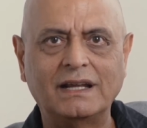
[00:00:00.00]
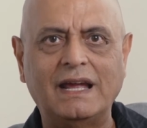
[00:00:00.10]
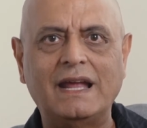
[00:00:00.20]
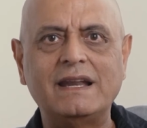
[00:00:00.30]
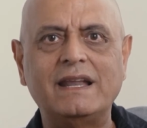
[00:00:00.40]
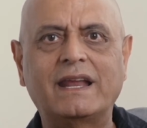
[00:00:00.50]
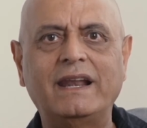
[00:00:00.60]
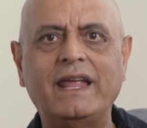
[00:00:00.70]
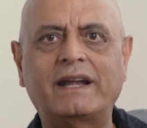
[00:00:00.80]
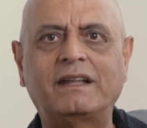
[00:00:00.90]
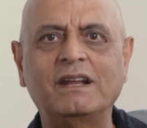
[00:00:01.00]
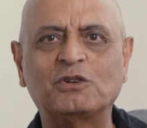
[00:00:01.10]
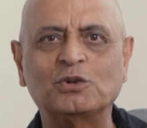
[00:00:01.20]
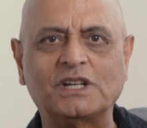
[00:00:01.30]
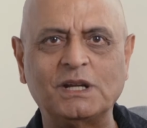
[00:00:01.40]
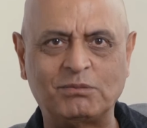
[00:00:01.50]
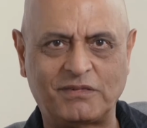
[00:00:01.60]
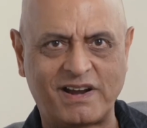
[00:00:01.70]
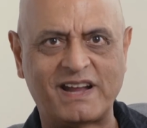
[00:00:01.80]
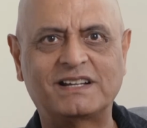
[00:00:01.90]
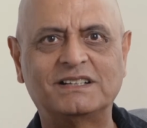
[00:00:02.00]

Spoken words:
and neglecting to keep track.